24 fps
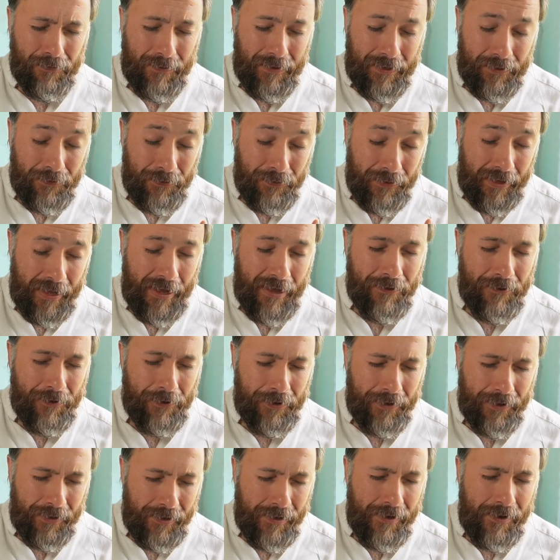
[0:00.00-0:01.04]
to be
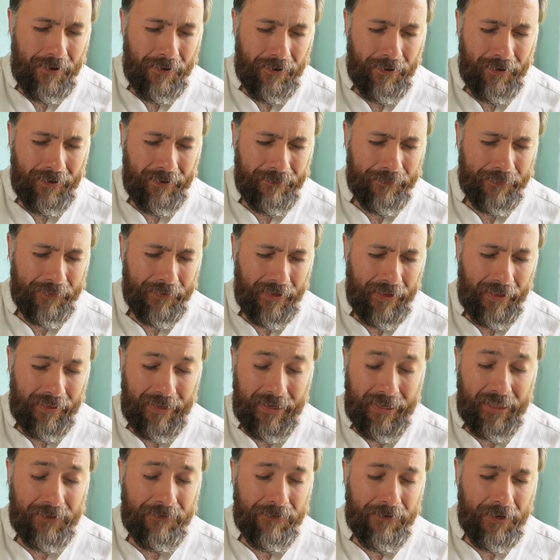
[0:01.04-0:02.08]
together here,
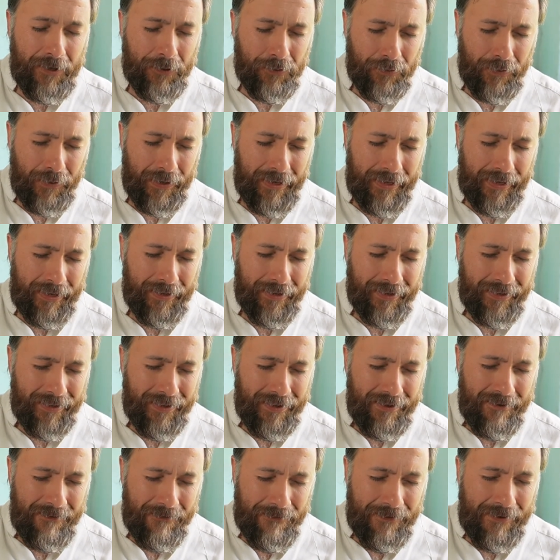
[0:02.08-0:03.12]
at least virtually,
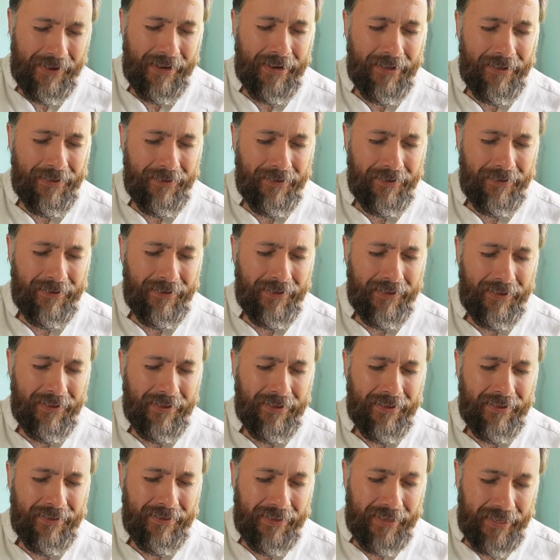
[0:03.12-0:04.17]
feeling
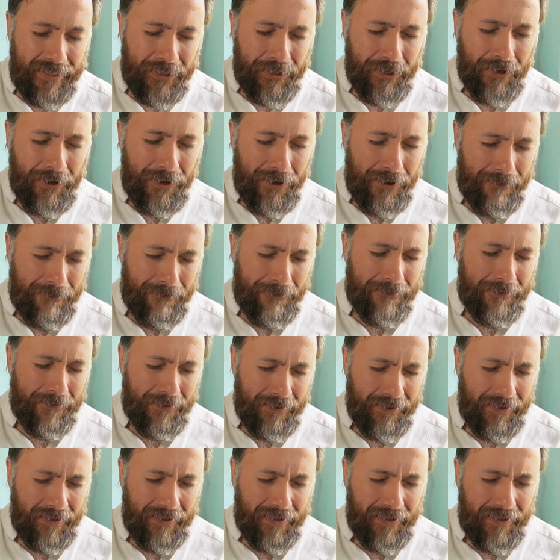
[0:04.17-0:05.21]
this love
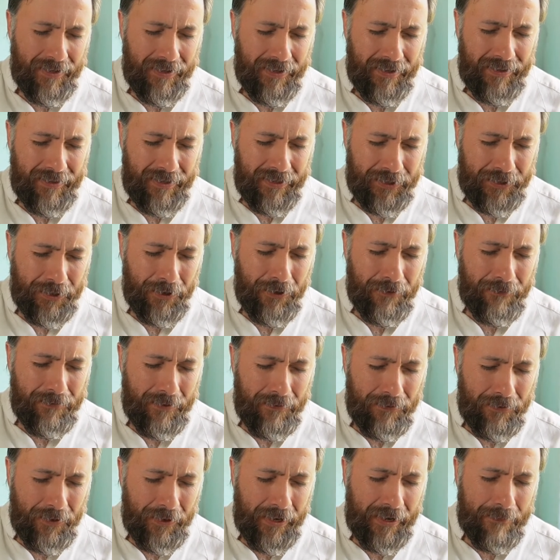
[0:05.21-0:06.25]

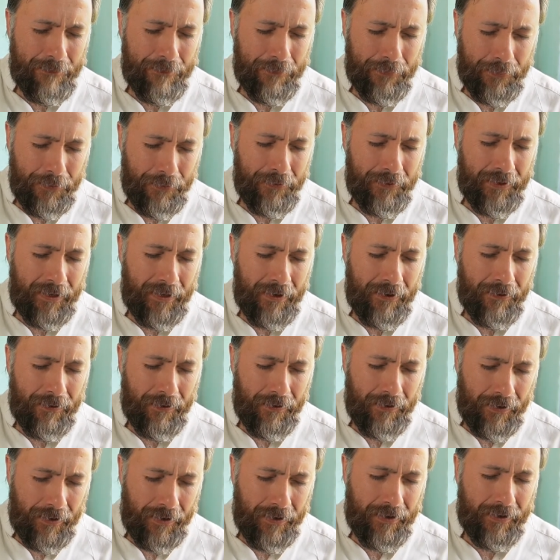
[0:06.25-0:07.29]
that you have put in
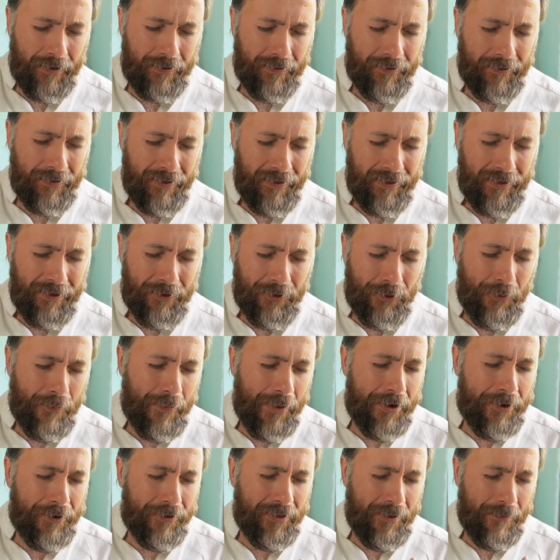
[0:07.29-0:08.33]
our heart, no
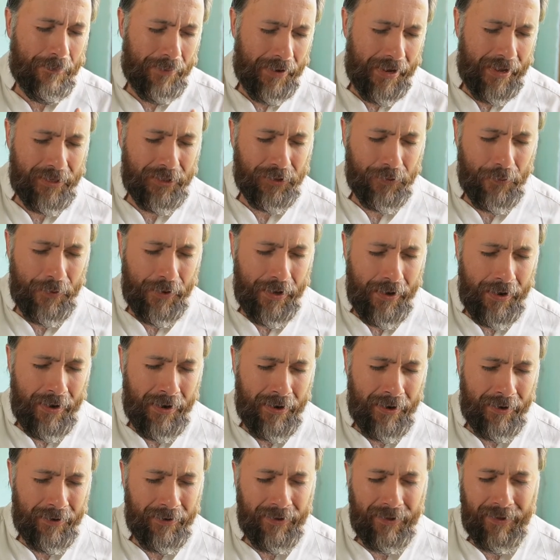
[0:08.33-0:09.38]
matter the place we
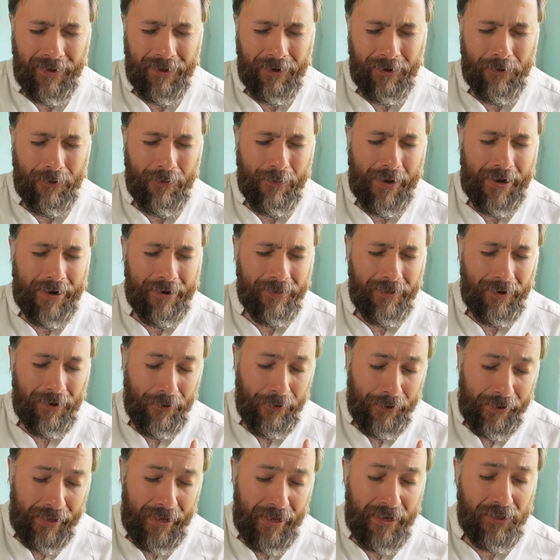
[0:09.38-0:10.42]
are, no matter the
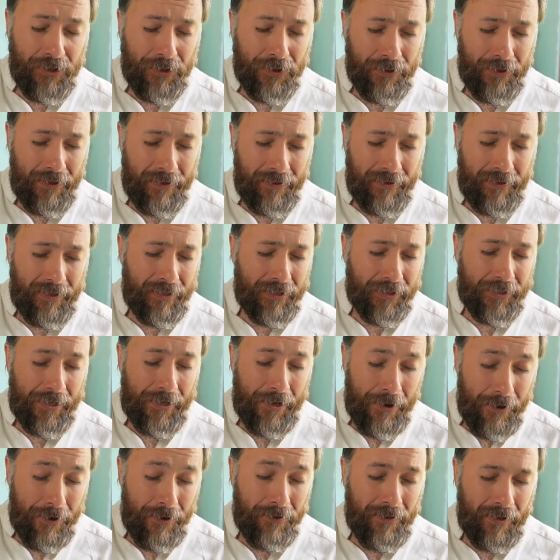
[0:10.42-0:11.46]
location in
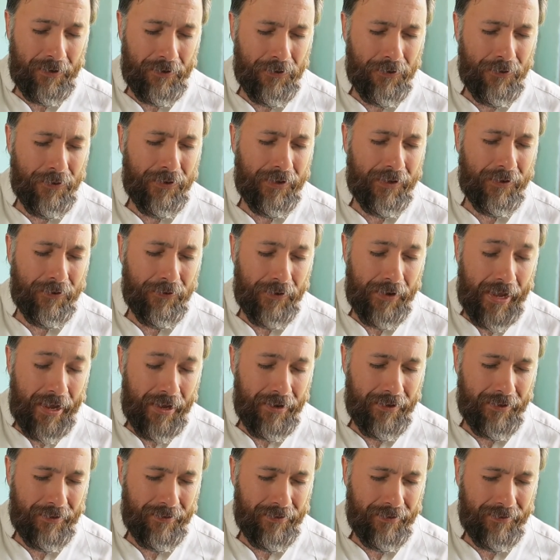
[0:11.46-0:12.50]
this earth that you
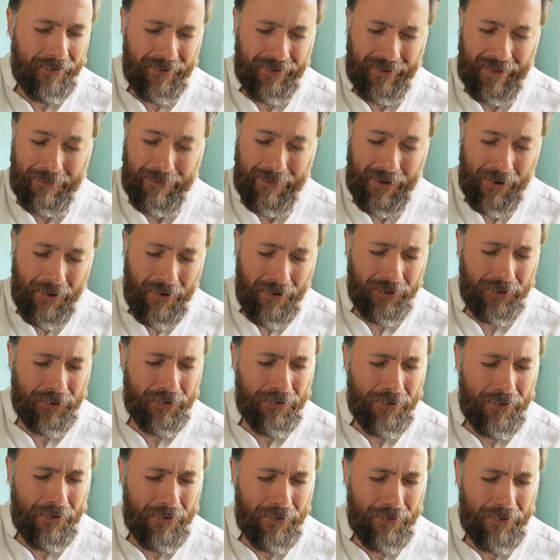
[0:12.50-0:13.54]
created that
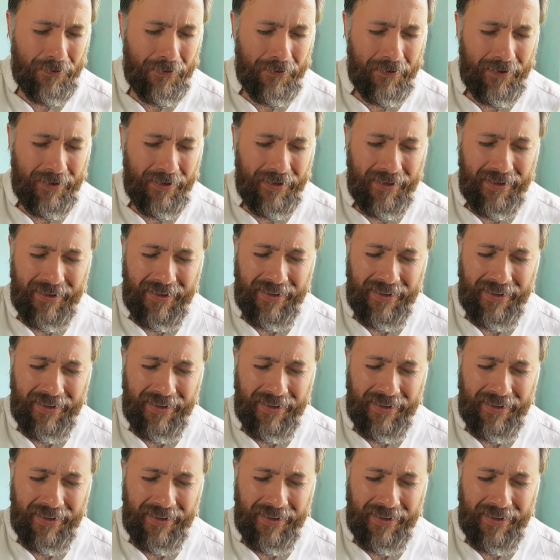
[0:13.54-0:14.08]
belongs to you.